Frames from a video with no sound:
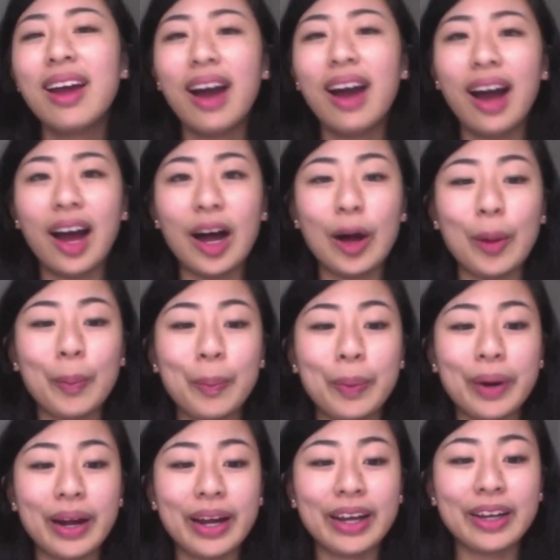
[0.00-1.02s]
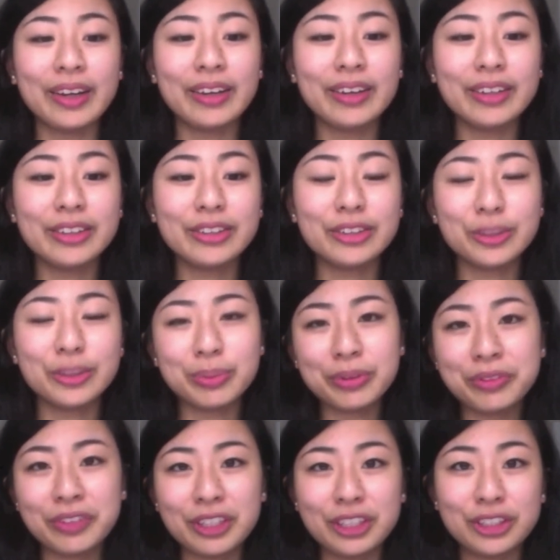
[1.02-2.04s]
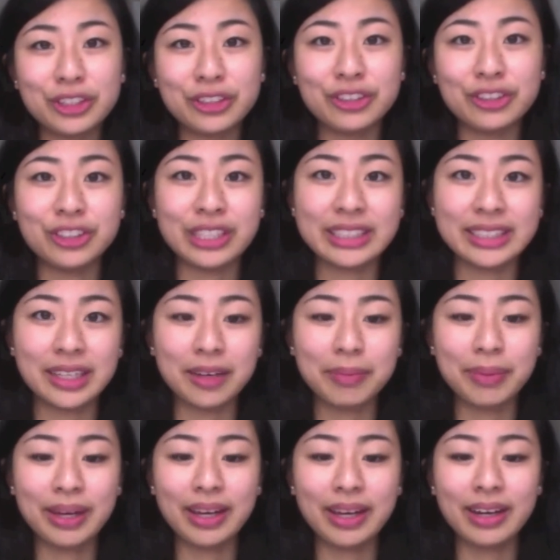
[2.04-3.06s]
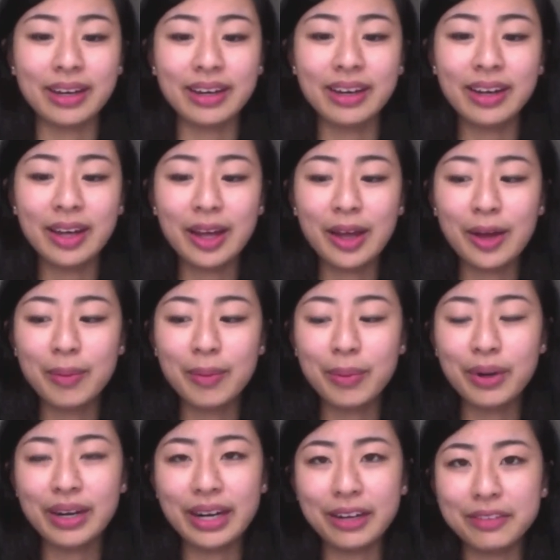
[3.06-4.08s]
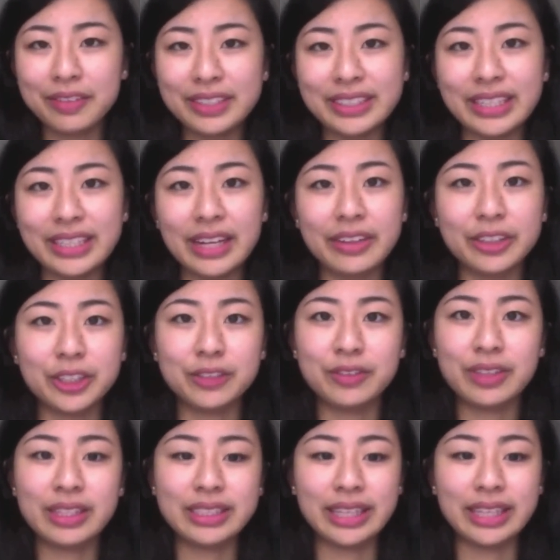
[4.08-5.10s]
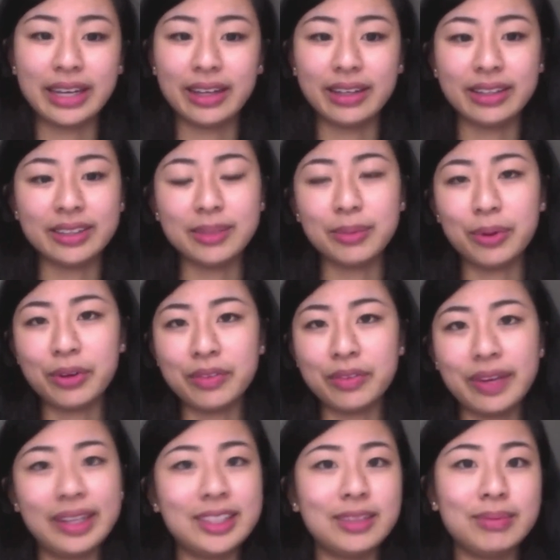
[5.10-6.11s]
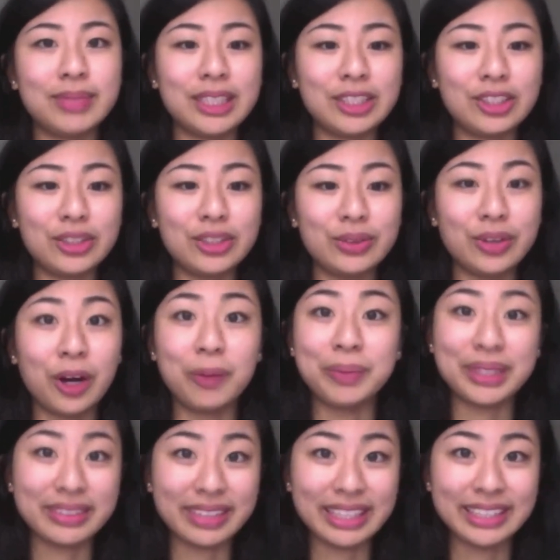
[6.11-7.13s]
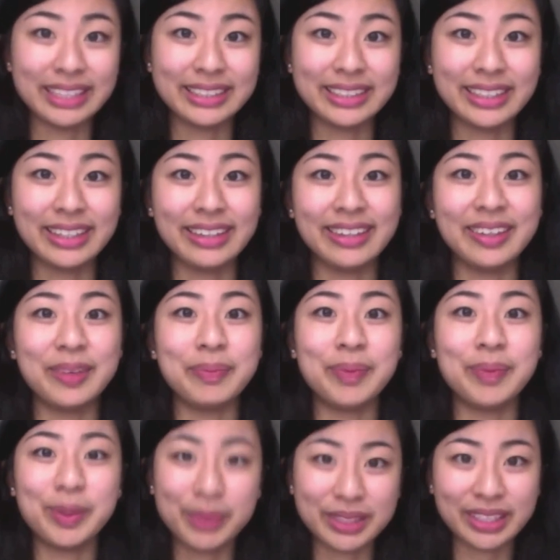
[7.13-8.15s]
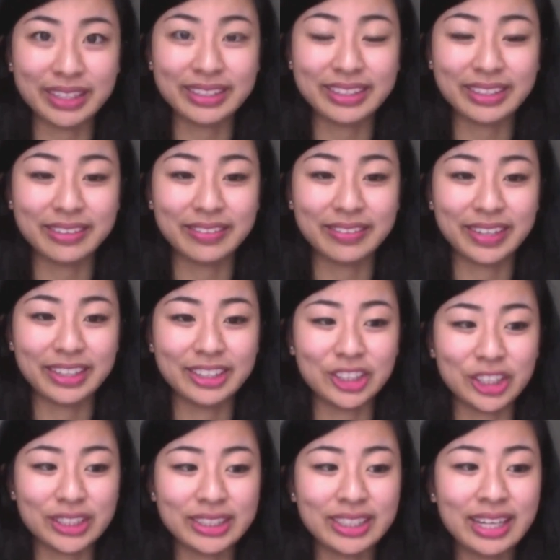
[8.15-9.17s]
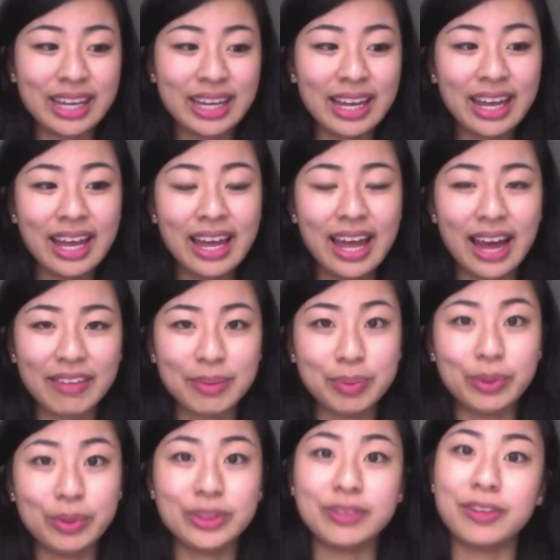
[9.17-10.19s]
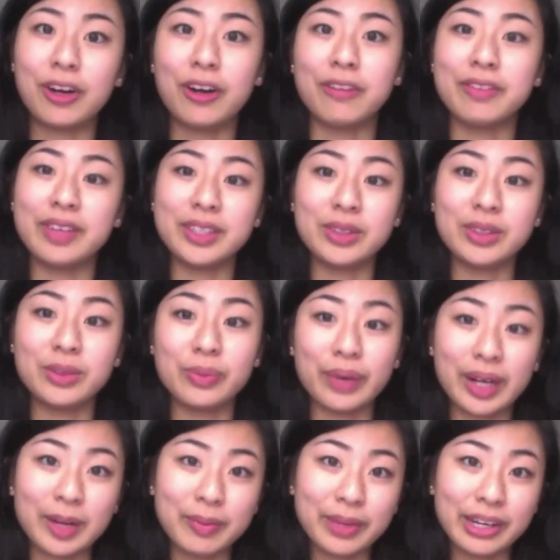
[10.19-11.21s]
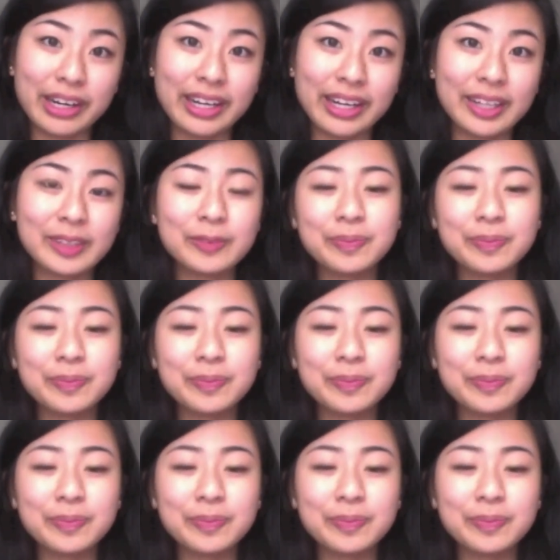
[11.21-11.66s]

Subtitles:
but I do prefer to dress up and put an outfit together just for the day, because it motivates me to not be lazy and be productive and just have a boost of confidence with what I'm wearing.